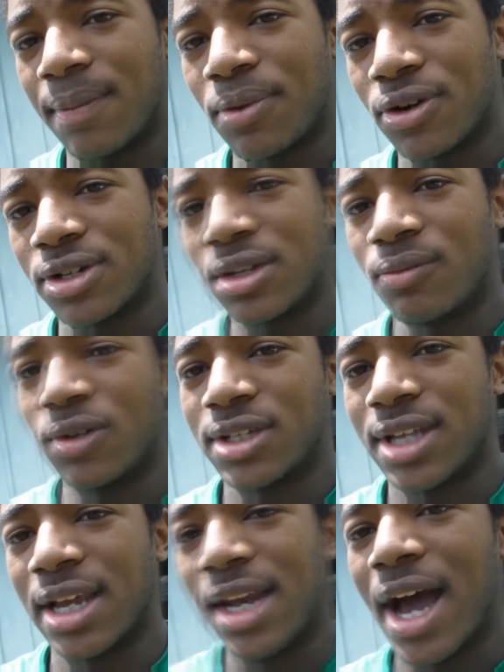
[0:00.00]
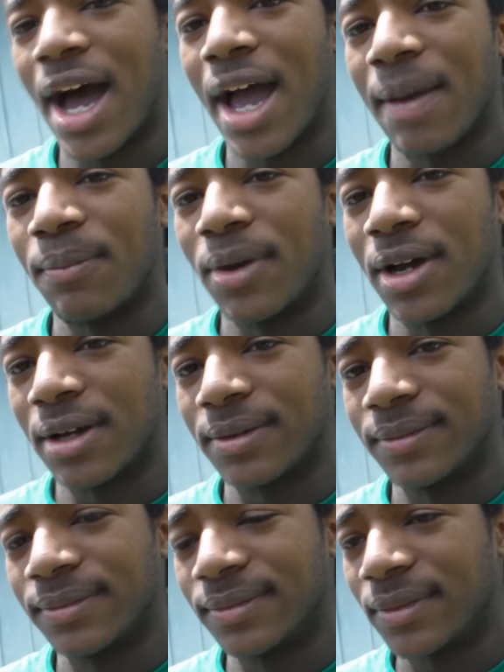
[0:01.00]
that person once they die. But
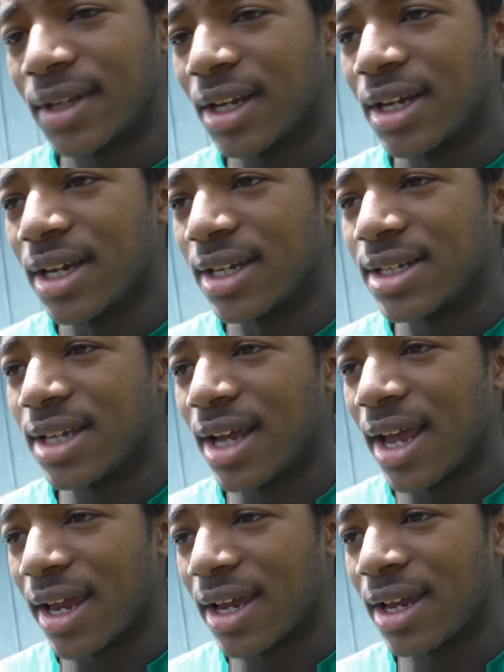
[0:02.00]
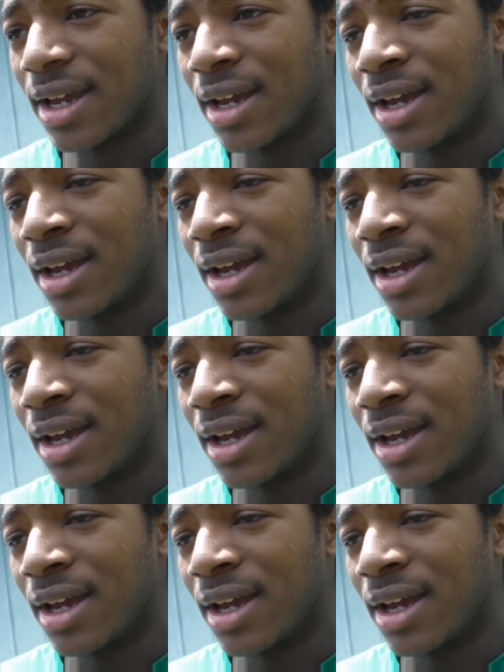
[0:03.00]
it's like,